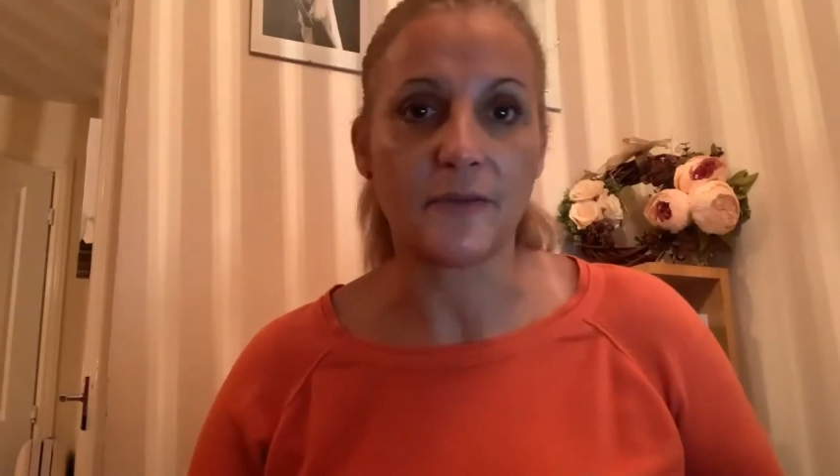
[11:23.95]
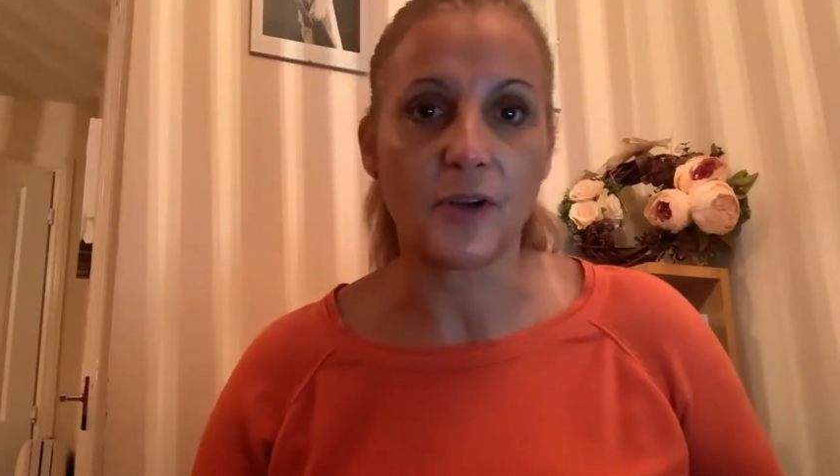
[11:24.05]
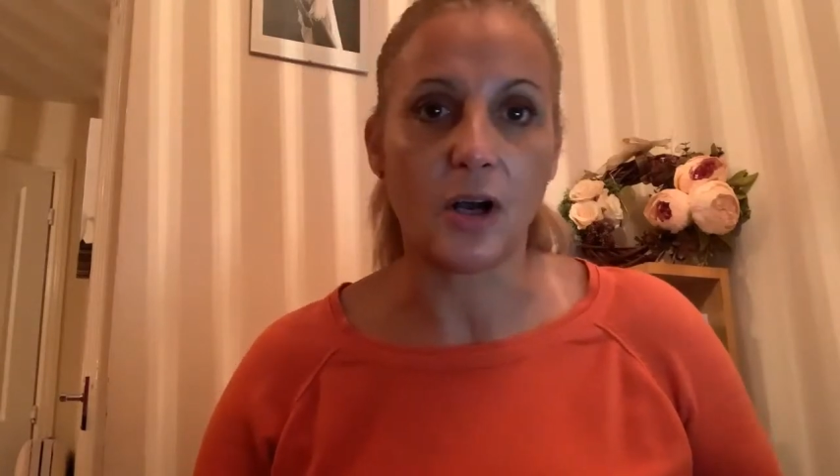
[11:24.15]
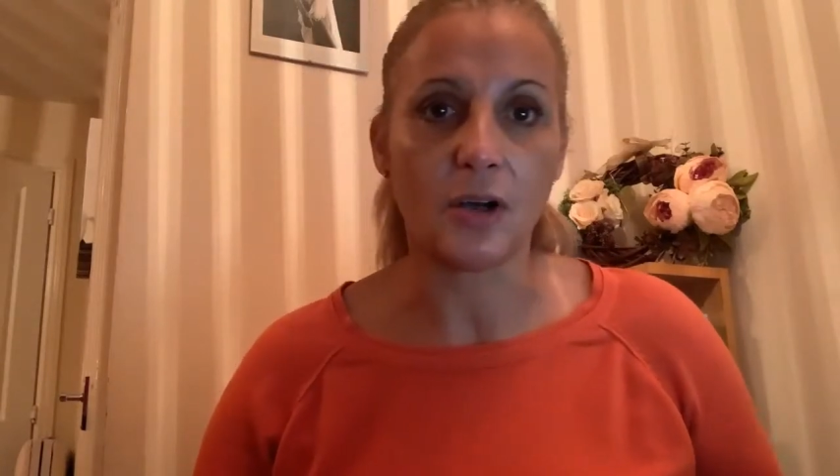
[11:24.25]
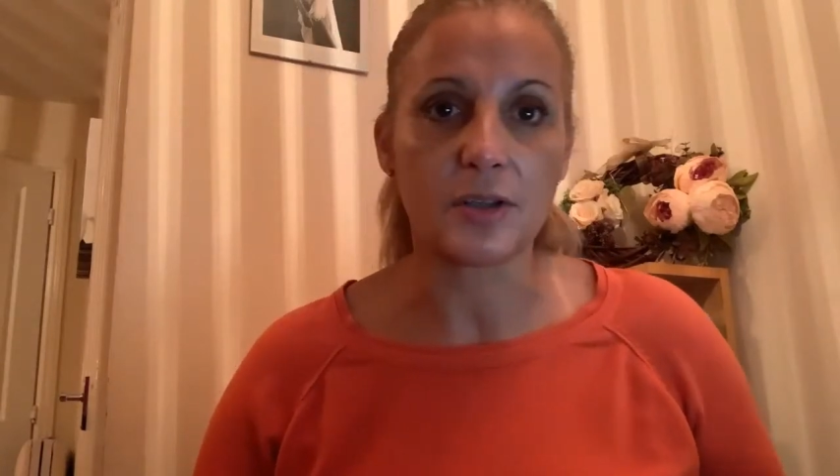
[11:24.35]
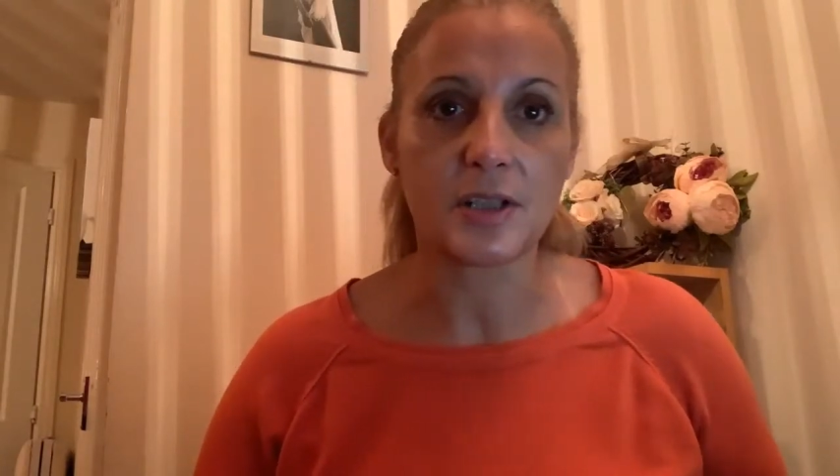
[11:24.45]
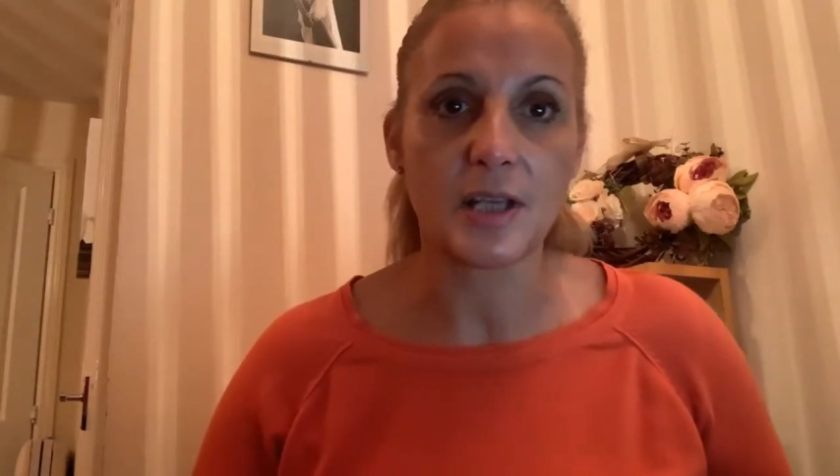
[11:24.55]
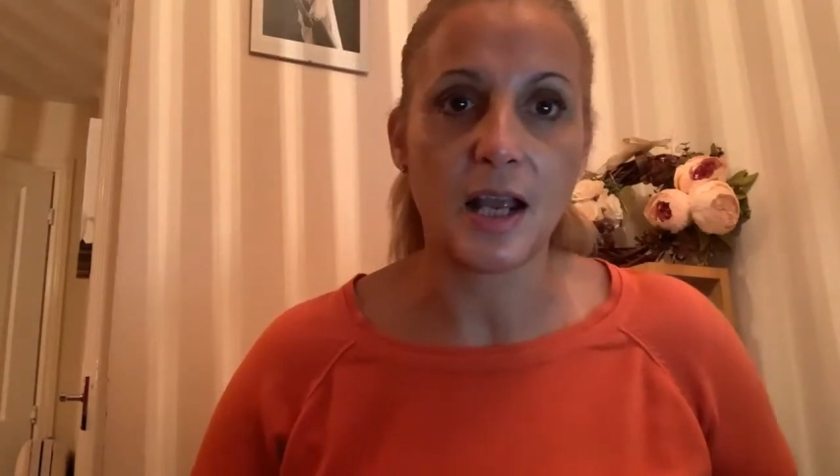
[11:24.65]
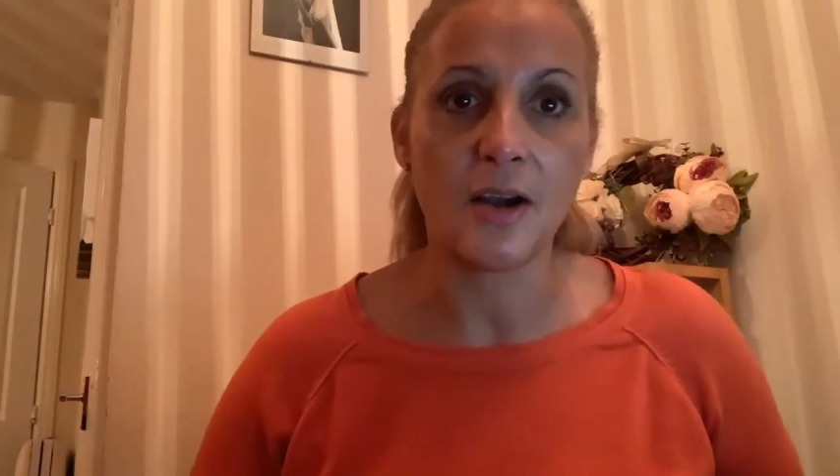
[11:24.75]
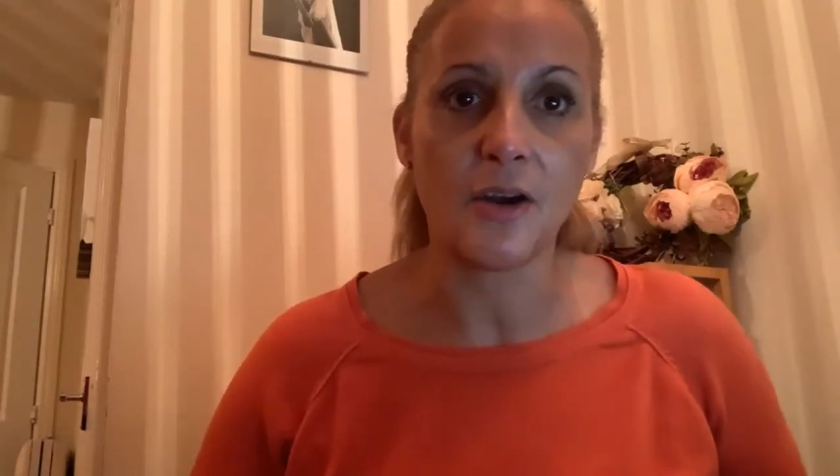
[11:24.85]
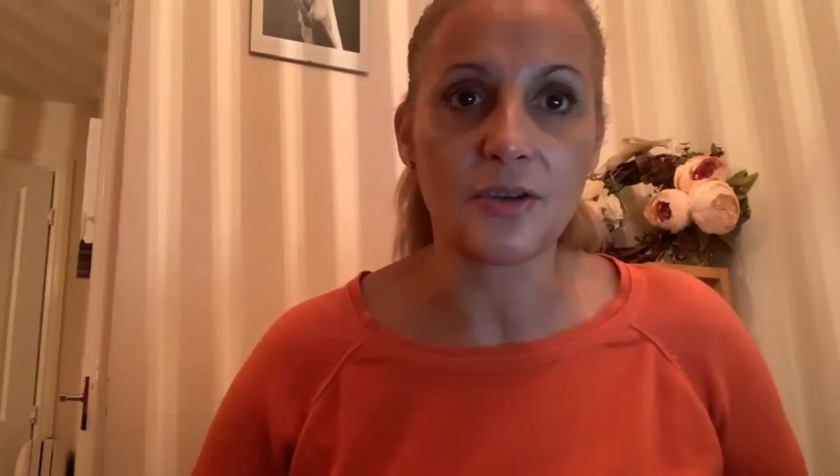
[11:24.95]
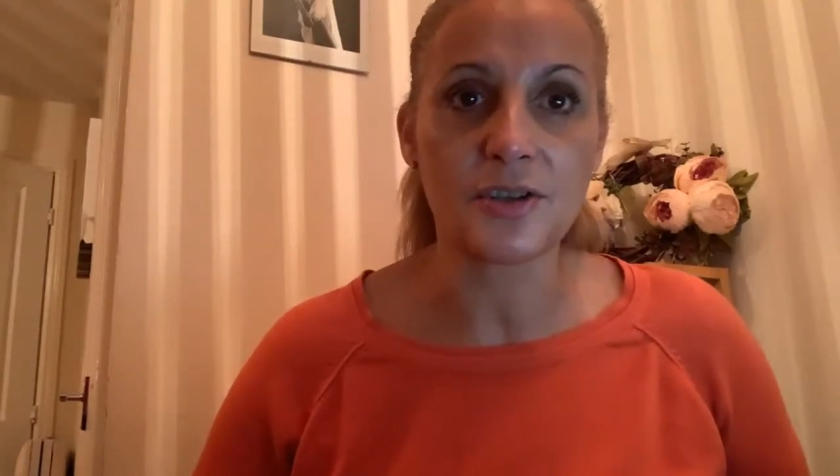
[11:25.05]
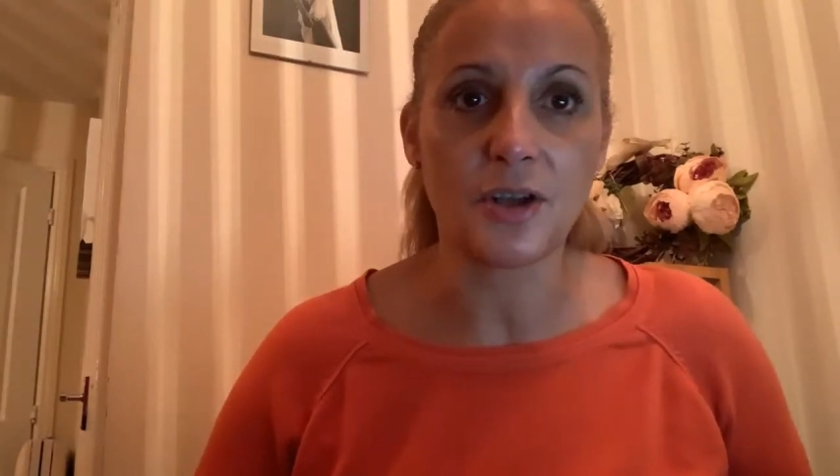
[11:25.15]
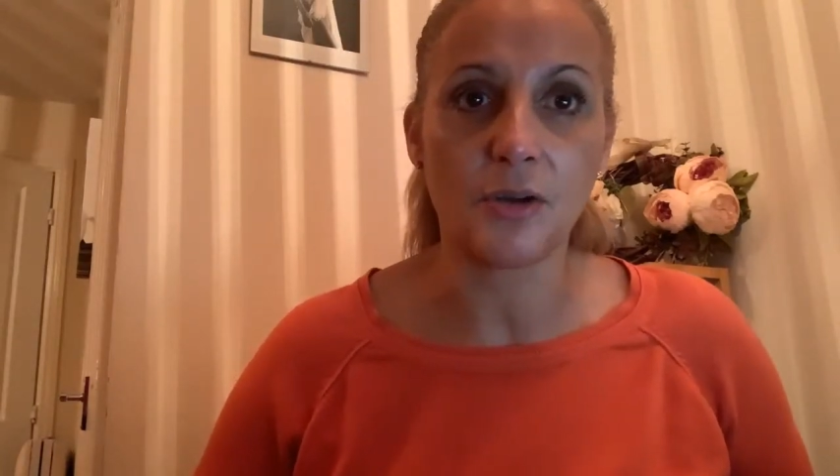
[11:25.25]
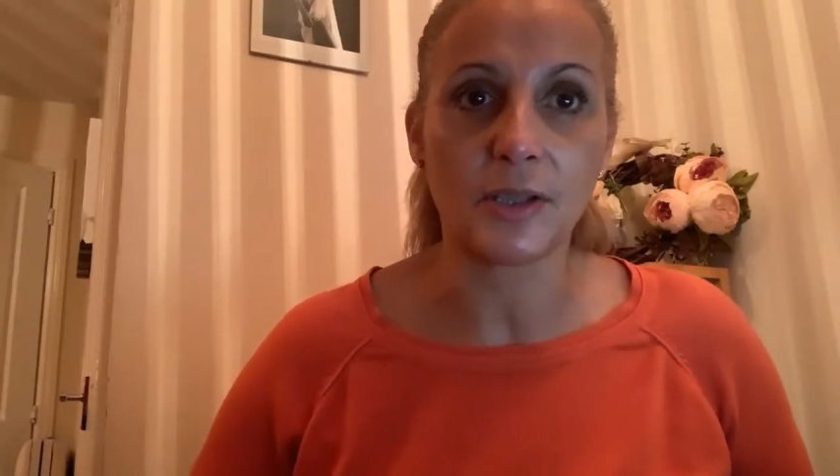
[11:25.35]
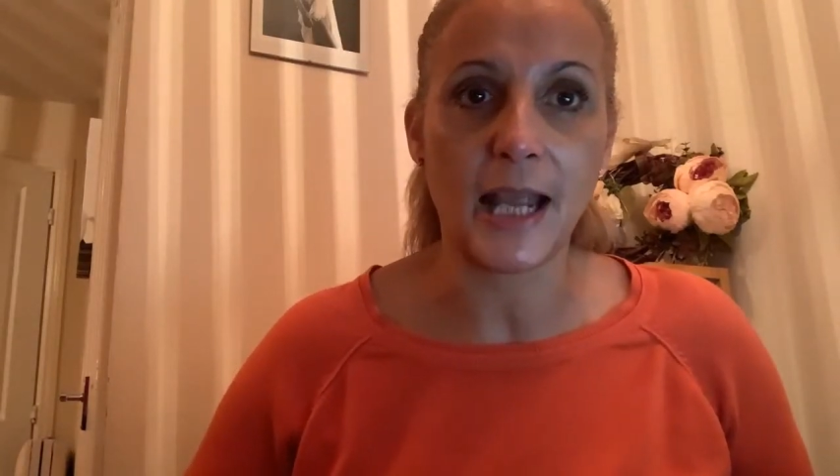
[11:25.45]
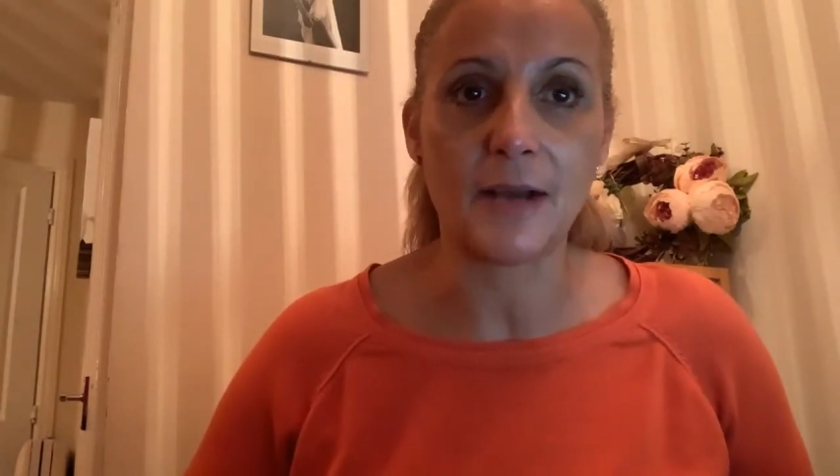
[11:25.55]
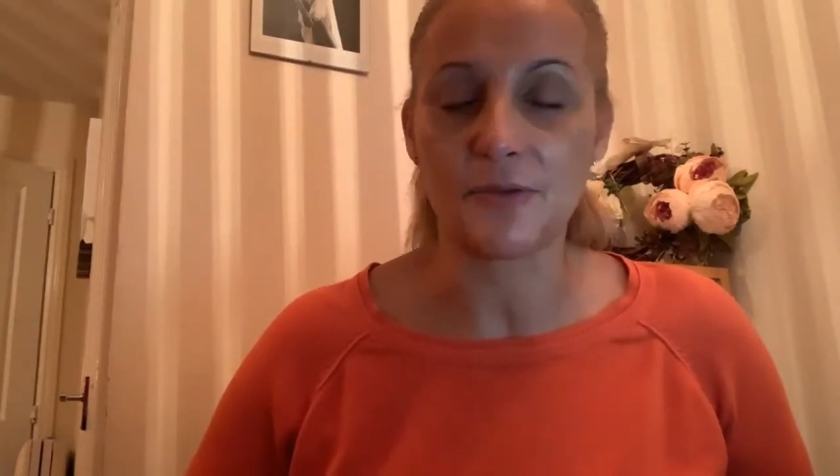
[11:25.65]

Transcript: got are all sold out,